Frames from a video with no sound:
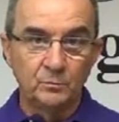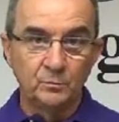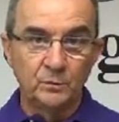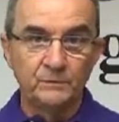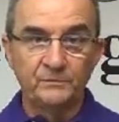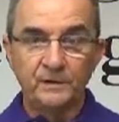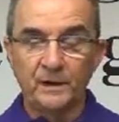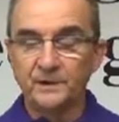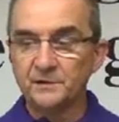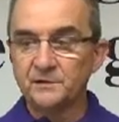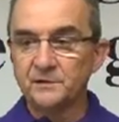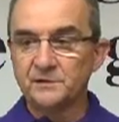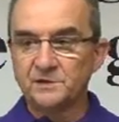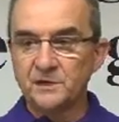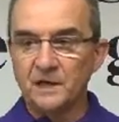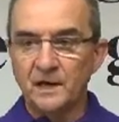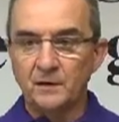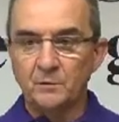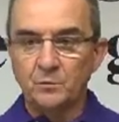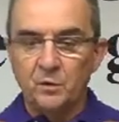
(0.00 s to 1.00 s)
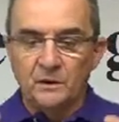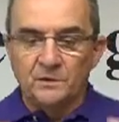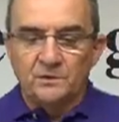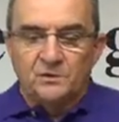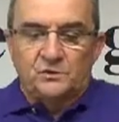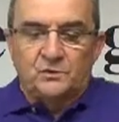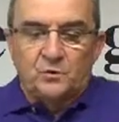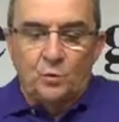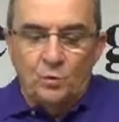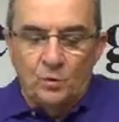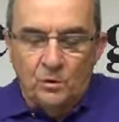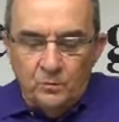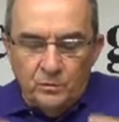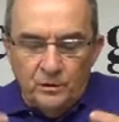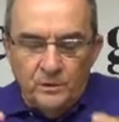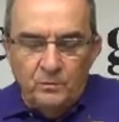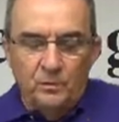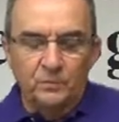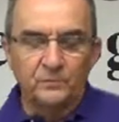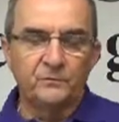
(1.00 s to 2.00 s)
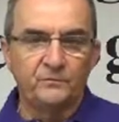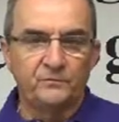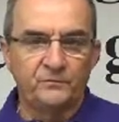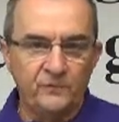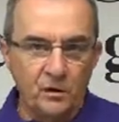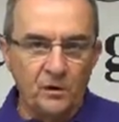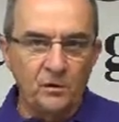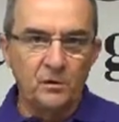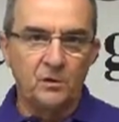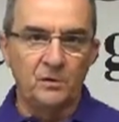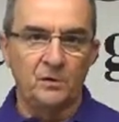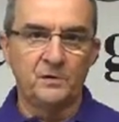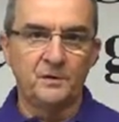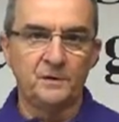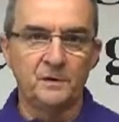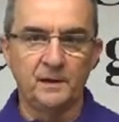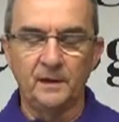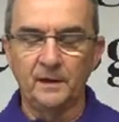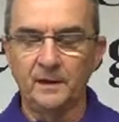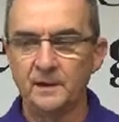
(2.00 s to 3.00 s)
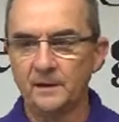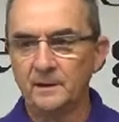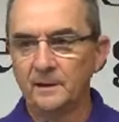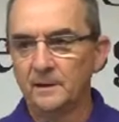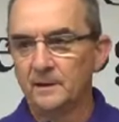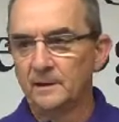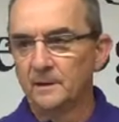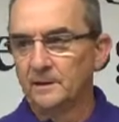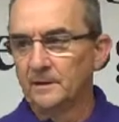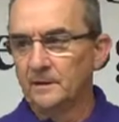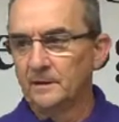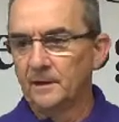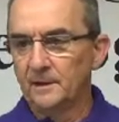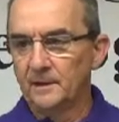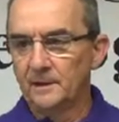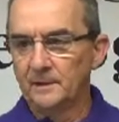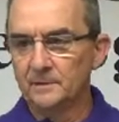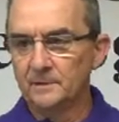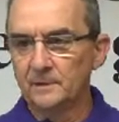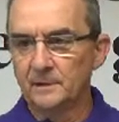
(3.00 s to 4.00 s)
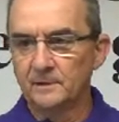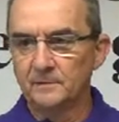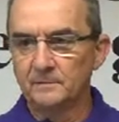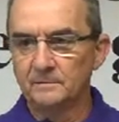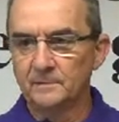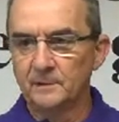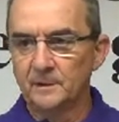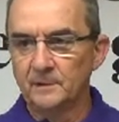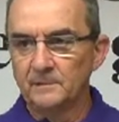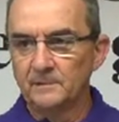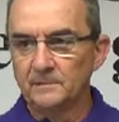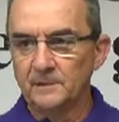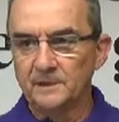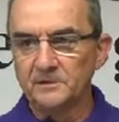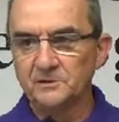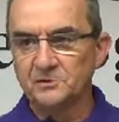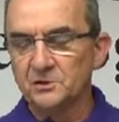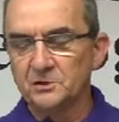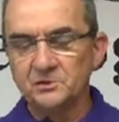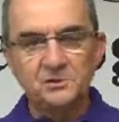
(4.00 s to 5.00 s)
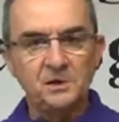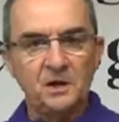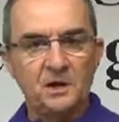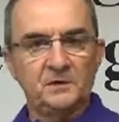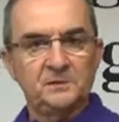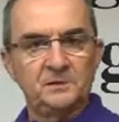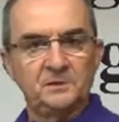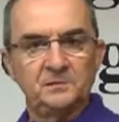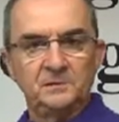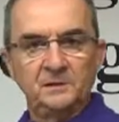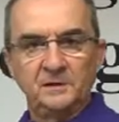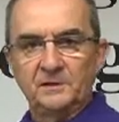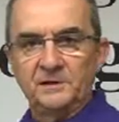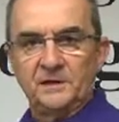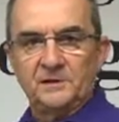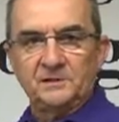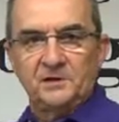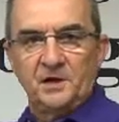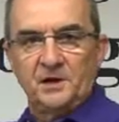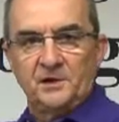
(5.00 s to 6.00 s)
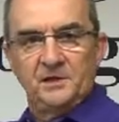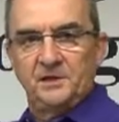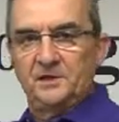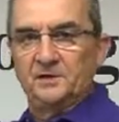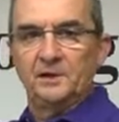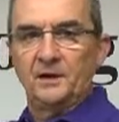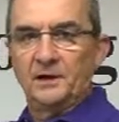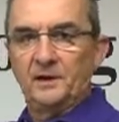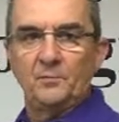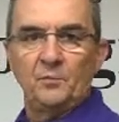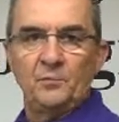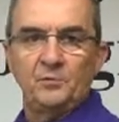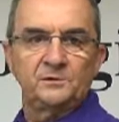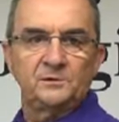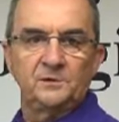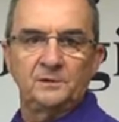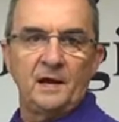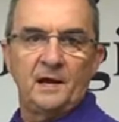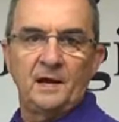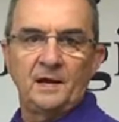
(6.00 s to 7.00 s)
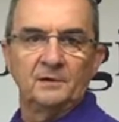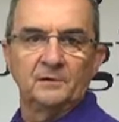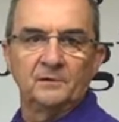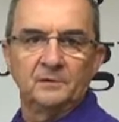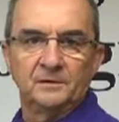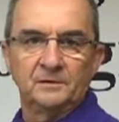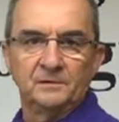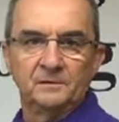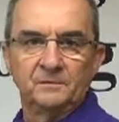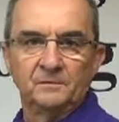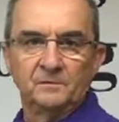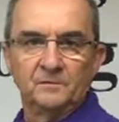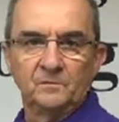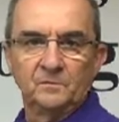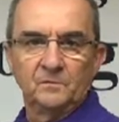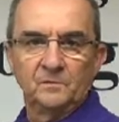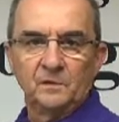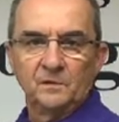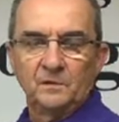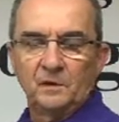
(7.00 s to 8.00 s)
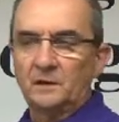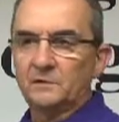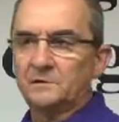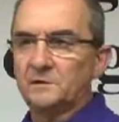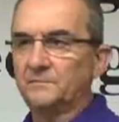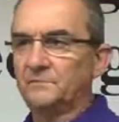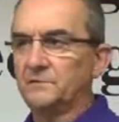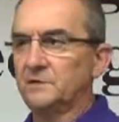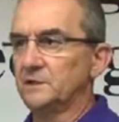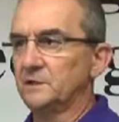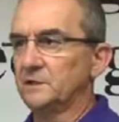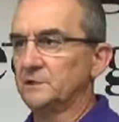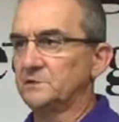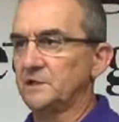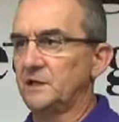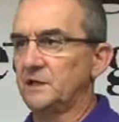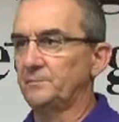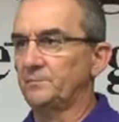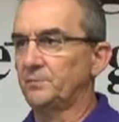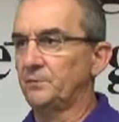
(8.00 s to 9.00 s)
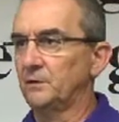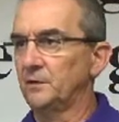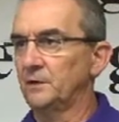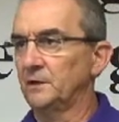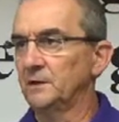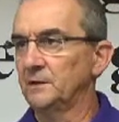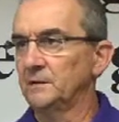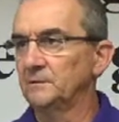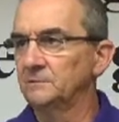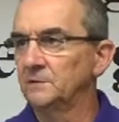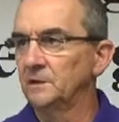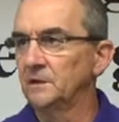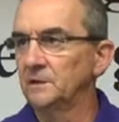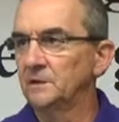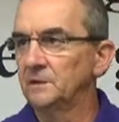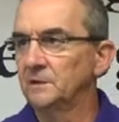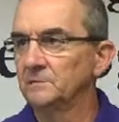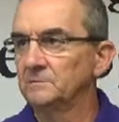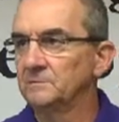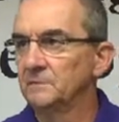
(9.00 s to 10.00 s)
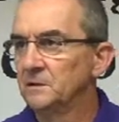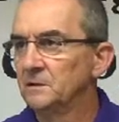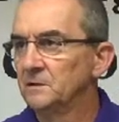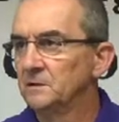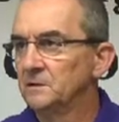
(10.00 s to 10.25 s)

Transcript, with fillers: we've got to decide what sword we want to fall on, and and uh, that's just not a that's not a hill I want to die on. I'll give you an example. Um, uh,